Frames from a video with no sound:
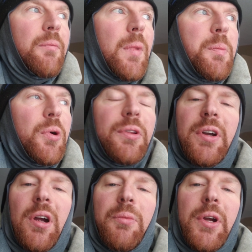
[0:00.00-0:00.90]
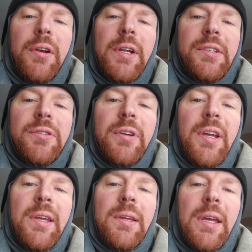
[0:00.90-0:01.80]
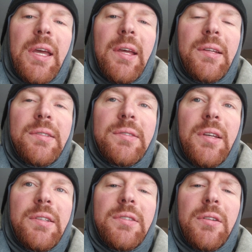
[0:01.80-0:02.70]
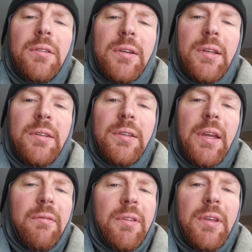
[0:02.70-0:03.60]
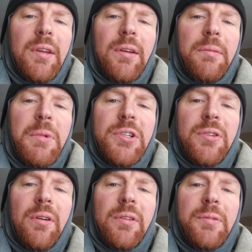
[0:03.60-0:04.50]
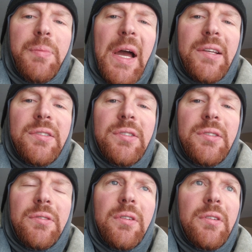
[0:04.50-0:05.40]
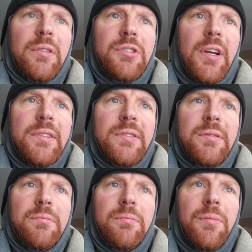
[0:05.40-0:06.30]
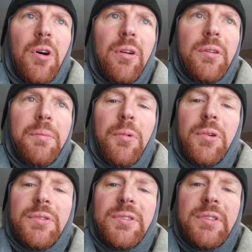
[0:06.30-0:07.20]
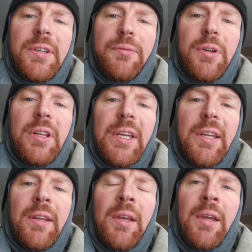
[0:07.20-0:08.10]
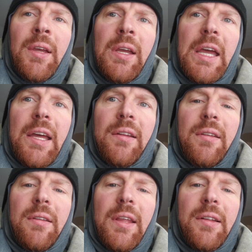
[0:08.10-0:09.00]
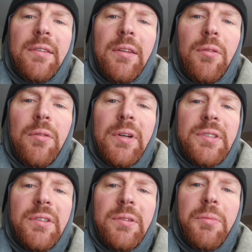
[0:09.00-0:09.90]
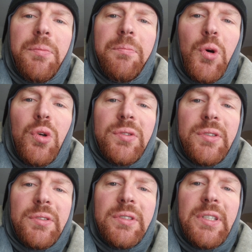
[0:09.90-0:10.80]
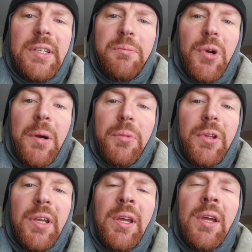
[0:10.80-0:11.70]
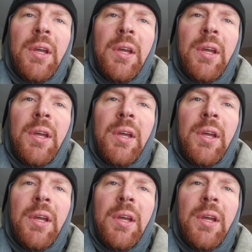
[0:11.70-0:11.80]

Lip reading: I pulled the carburetor yesterday and I took a look at everything. I made sure all the passages, all the jets and all the bowls and stuff were clean, and that the O-rings on the bowls are seating properly.